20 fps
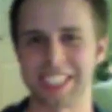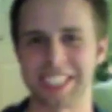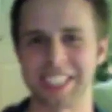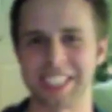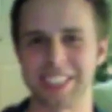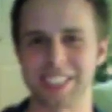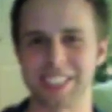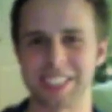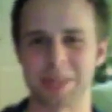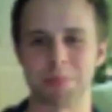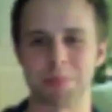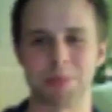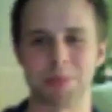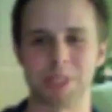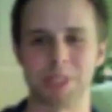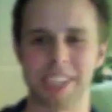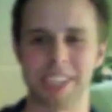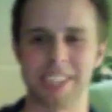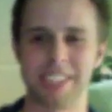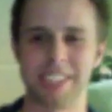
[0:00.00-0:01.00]
get stepped
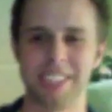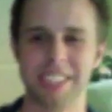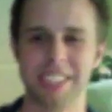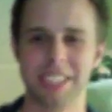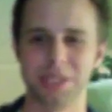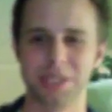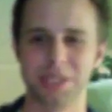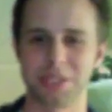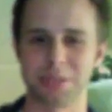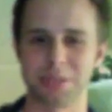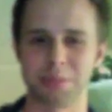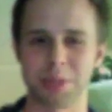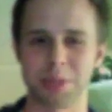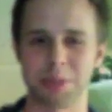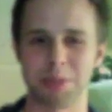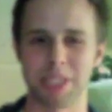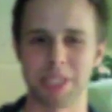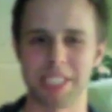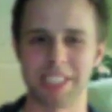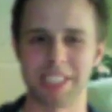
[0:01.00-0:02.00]
on. Was
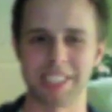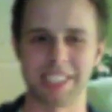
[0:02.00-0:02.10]
the main